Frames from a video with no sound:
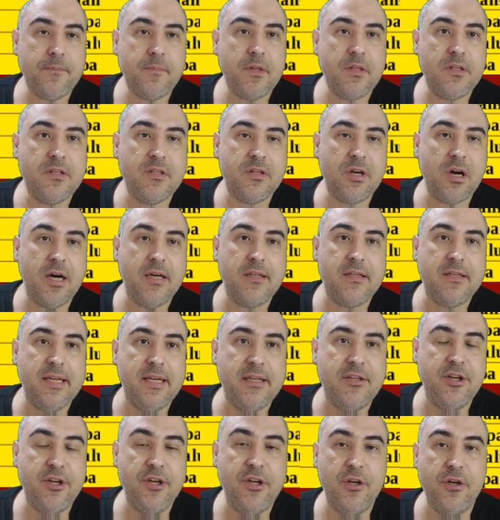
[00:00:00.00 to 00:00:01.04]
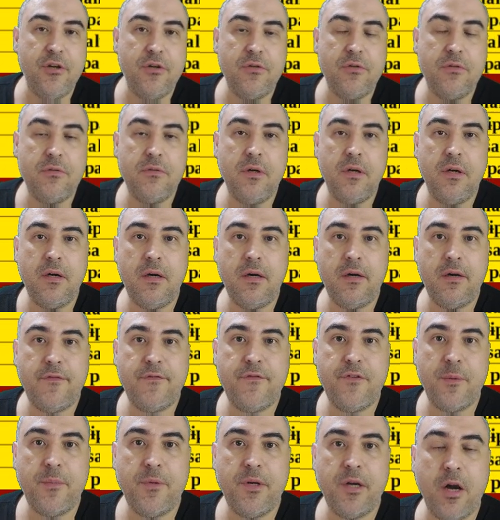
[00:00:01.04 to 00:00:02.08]
start teaching you
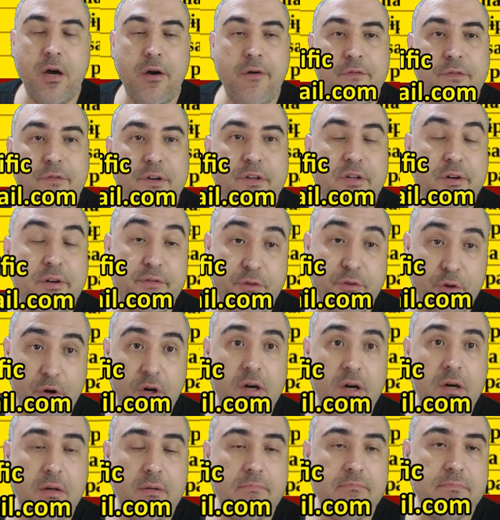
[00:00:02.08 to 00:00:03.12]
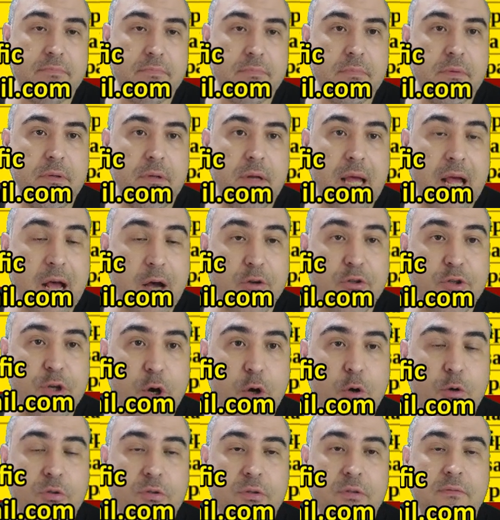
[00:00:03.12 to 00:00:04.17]
from the comfort of your
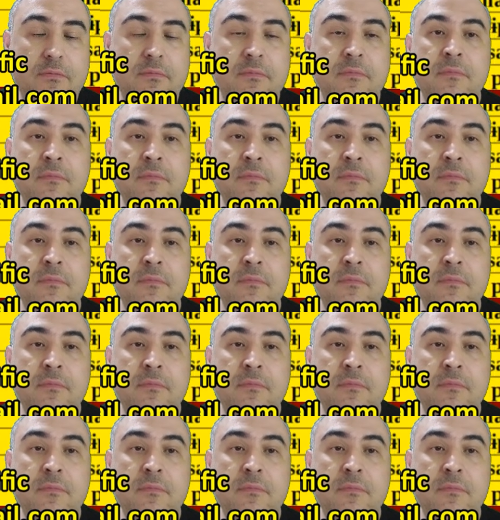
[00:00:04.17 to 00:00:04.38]
household,